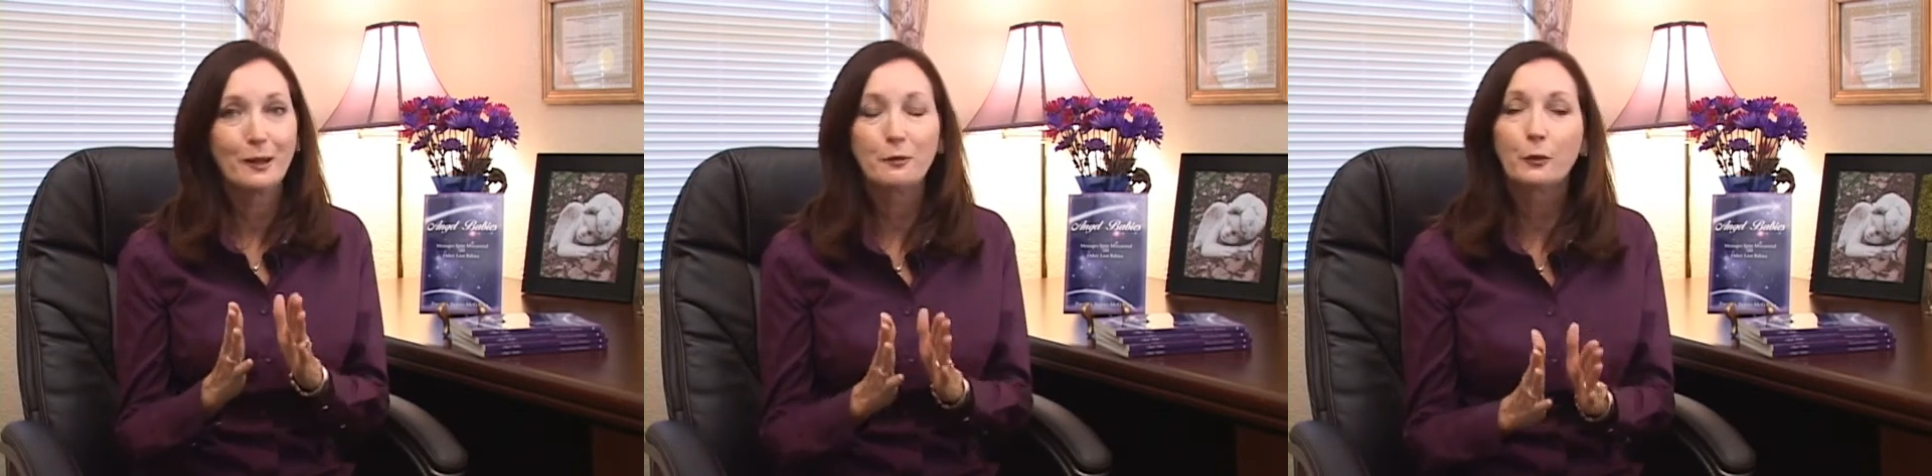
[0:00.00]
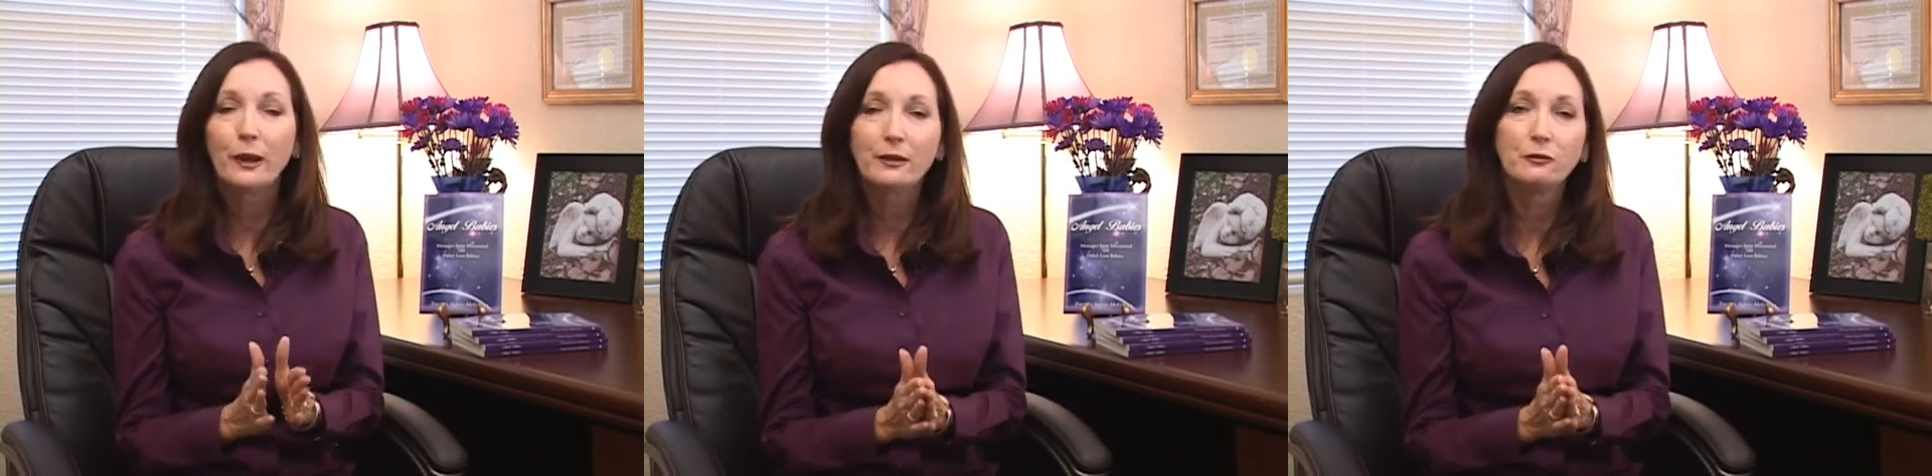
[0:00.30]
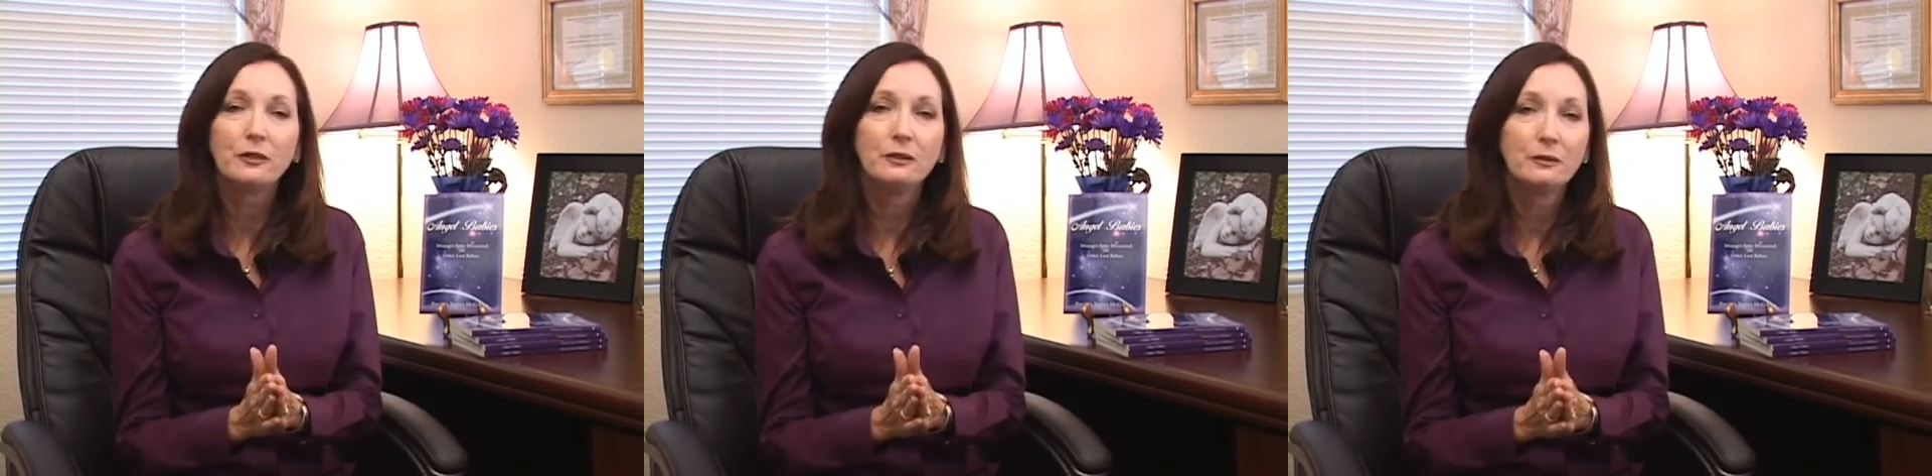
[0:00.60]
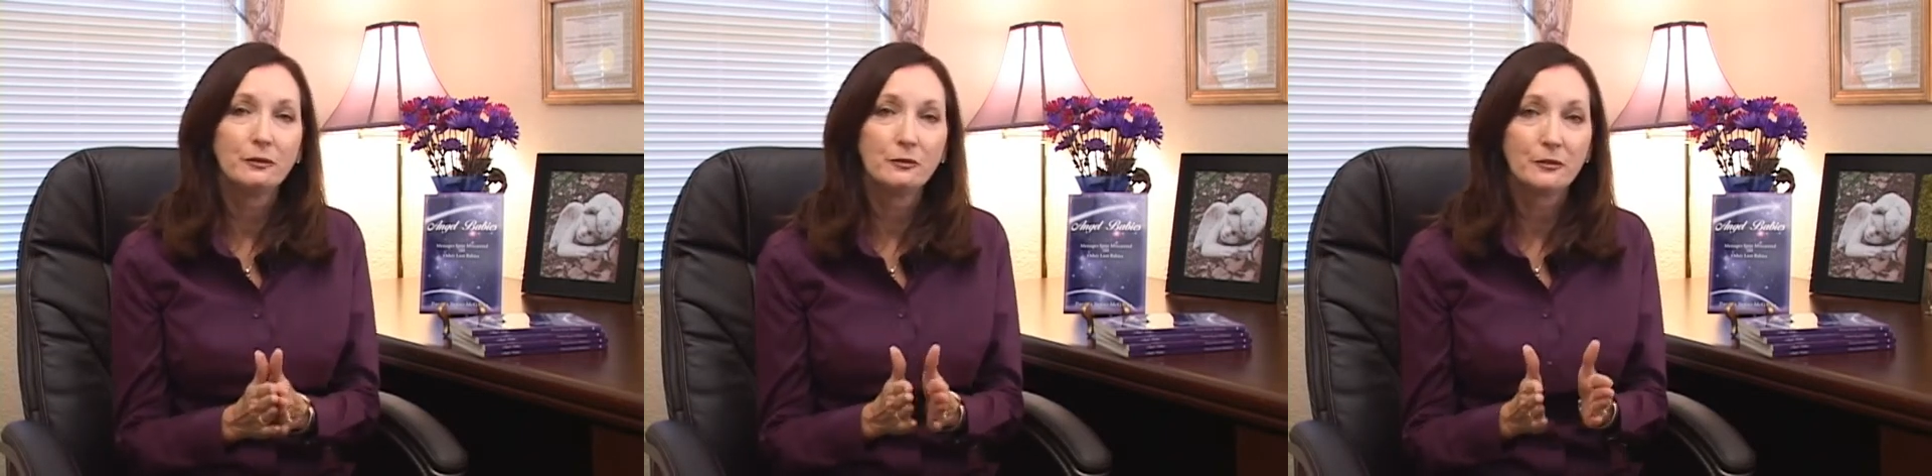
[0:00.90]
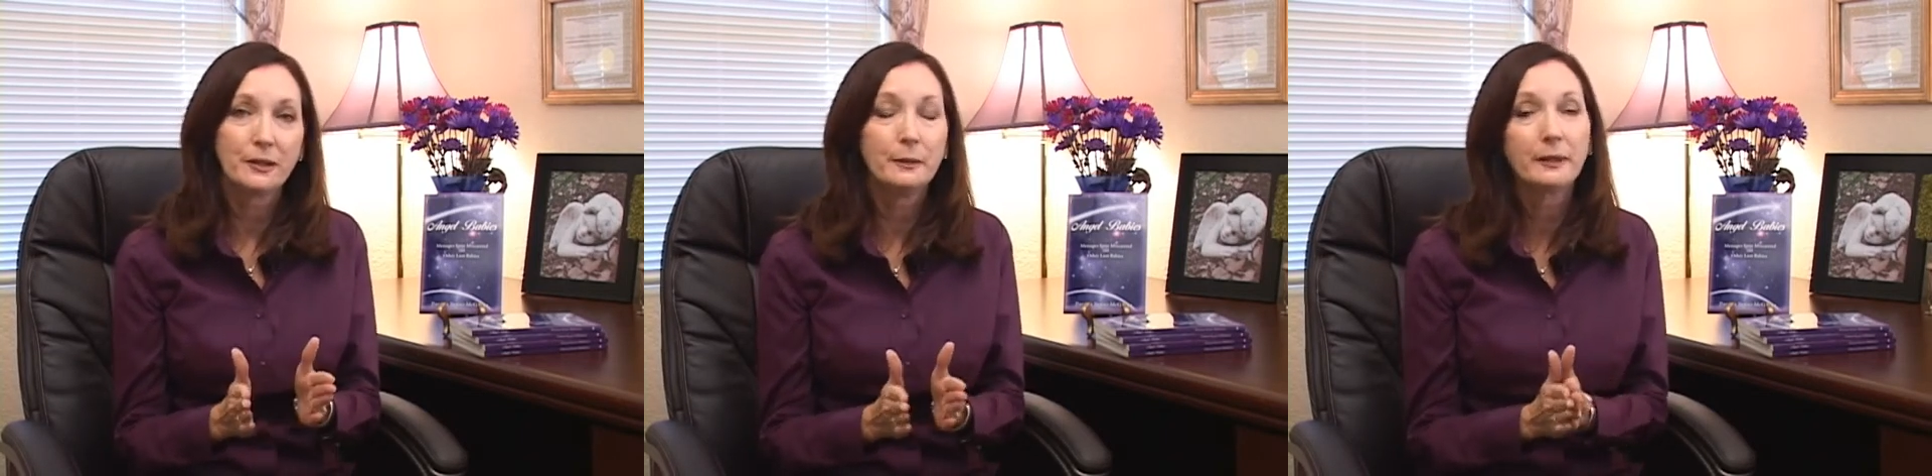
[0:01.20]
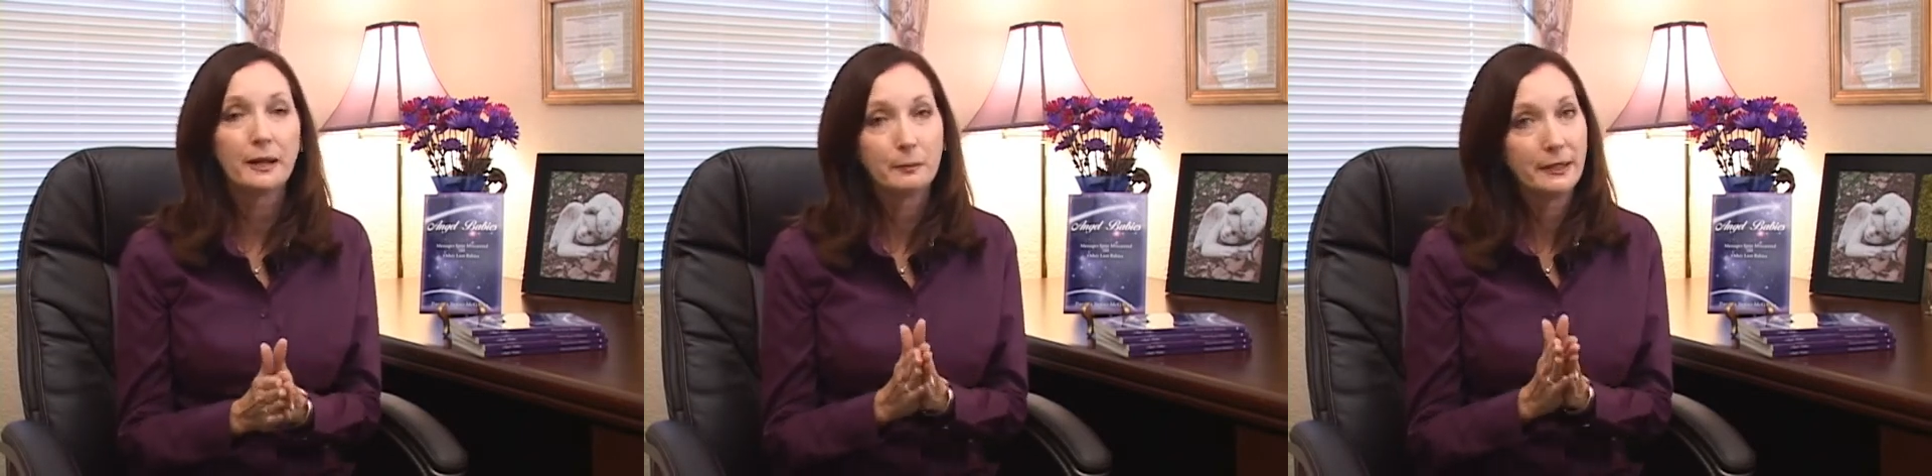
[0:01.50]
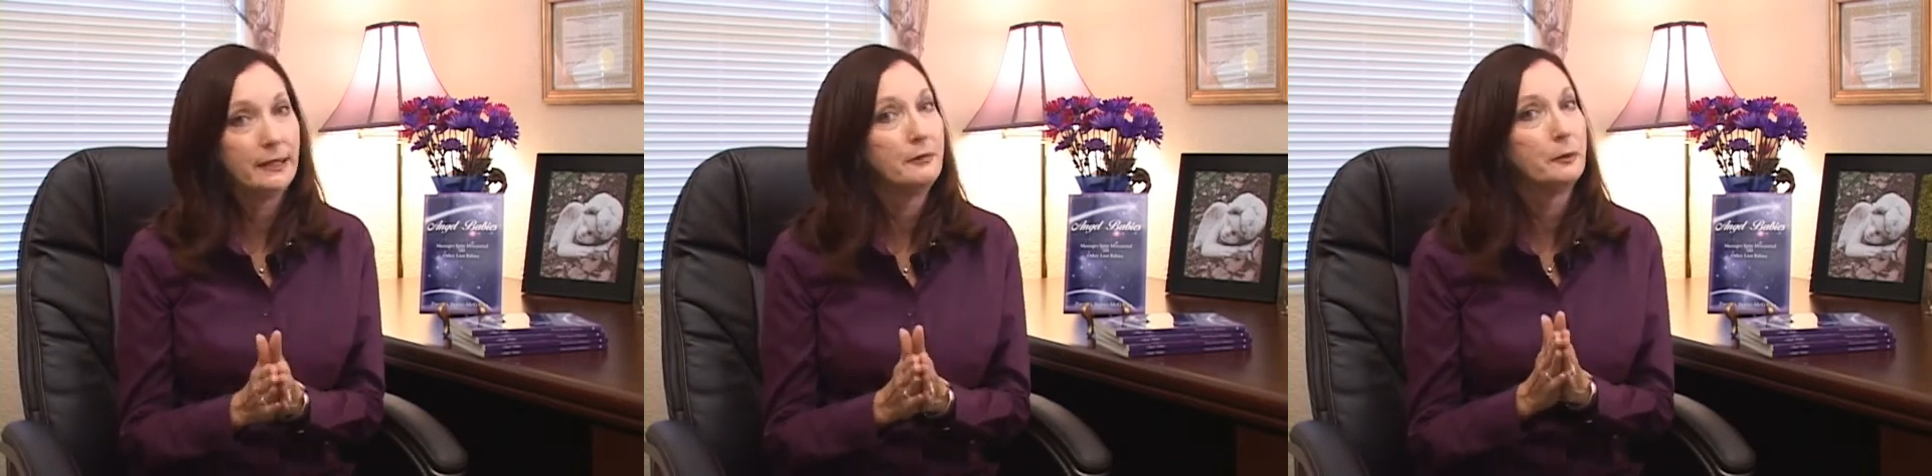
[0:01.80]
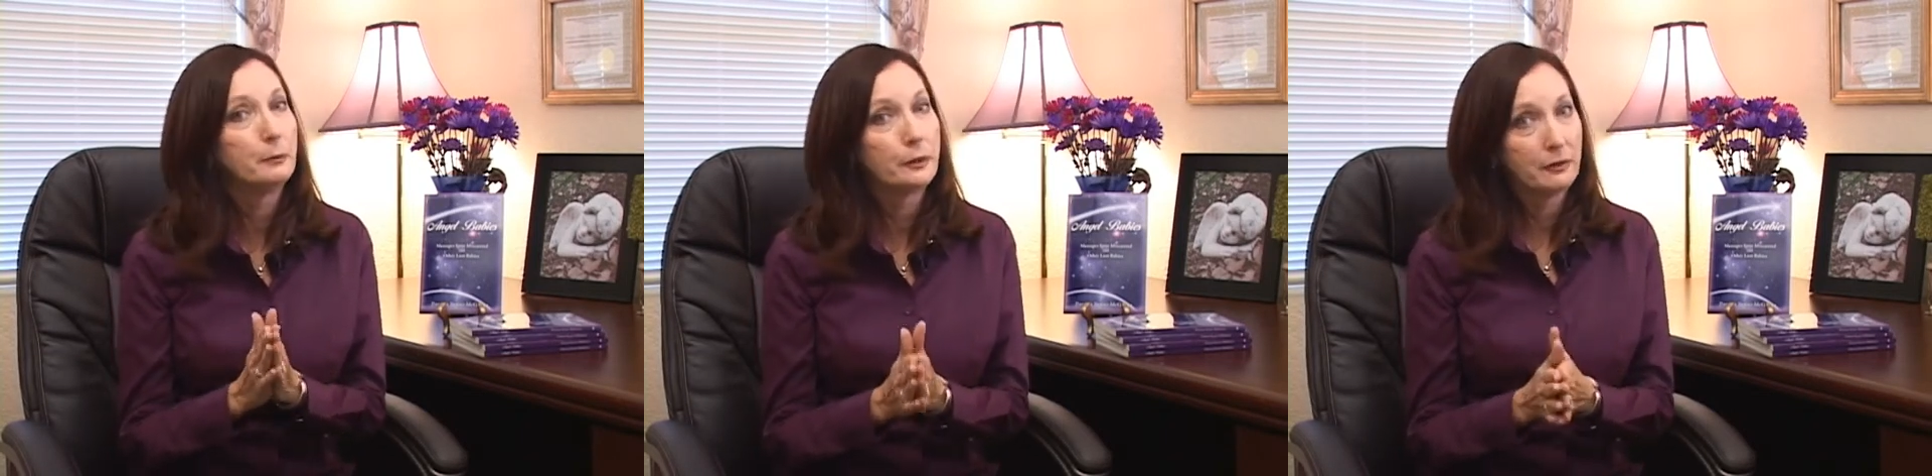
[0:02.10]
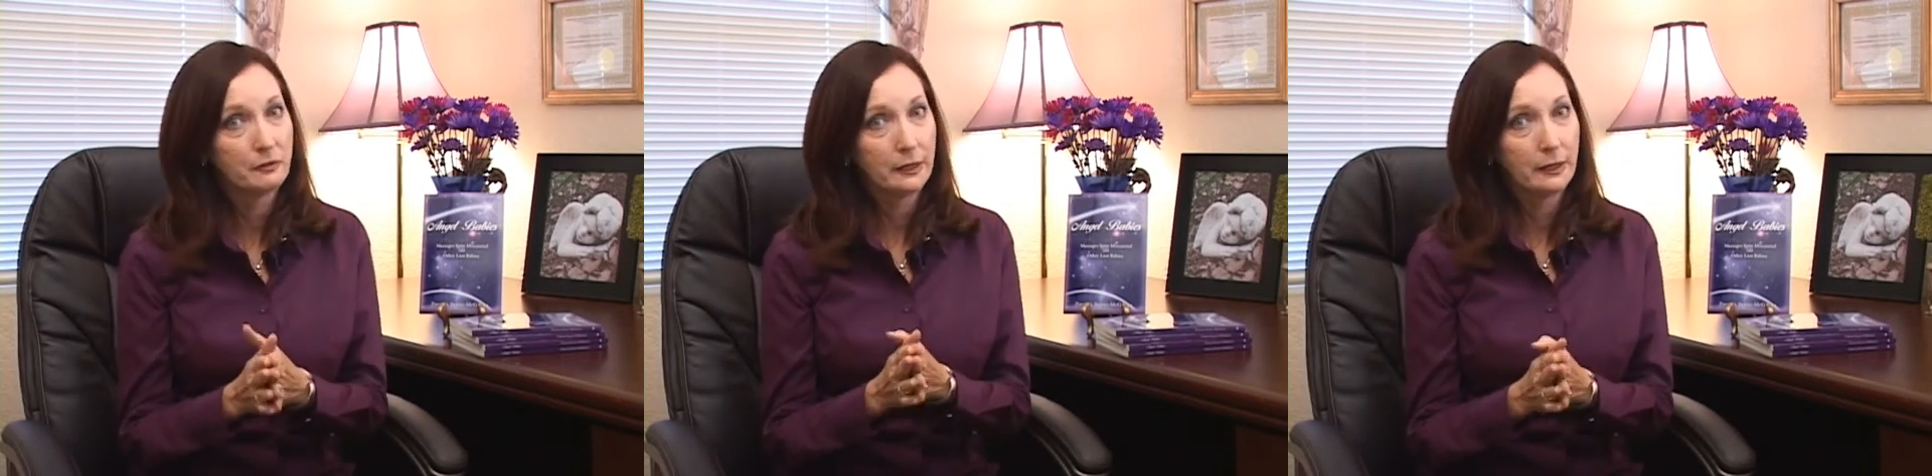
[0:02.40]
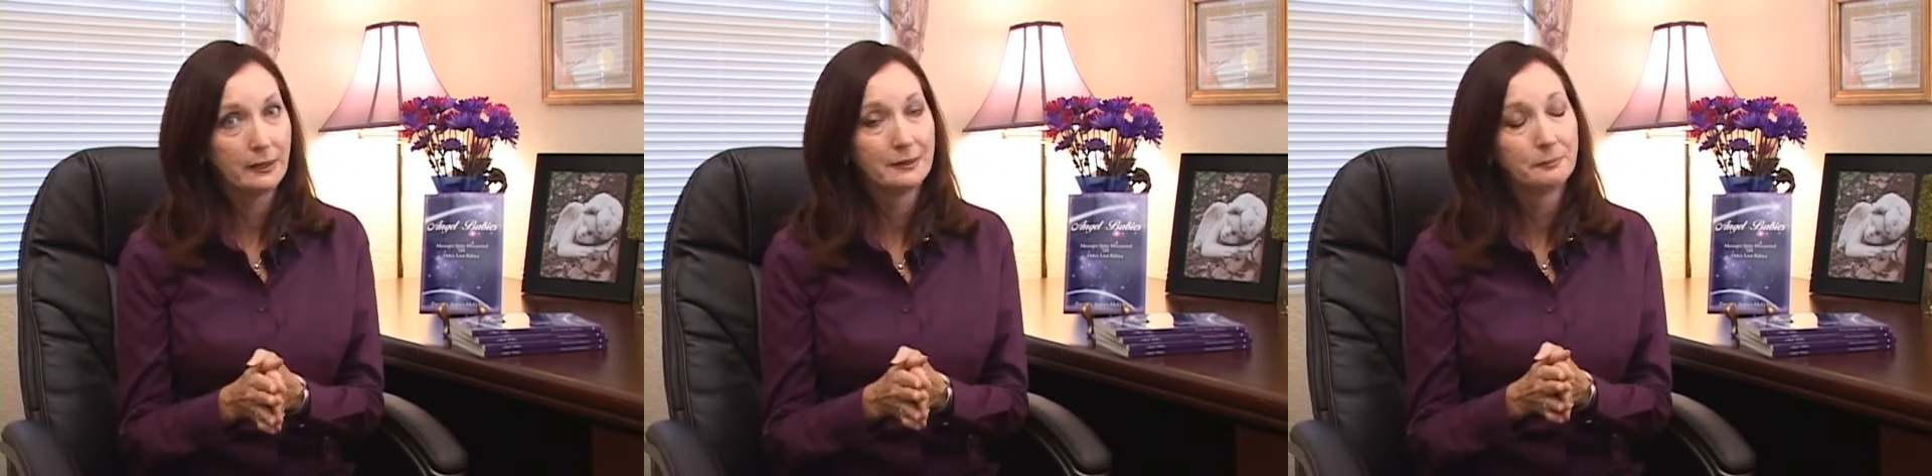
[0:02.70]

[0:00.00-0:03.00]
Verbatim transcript: I'm grateful for him coming, even briefly.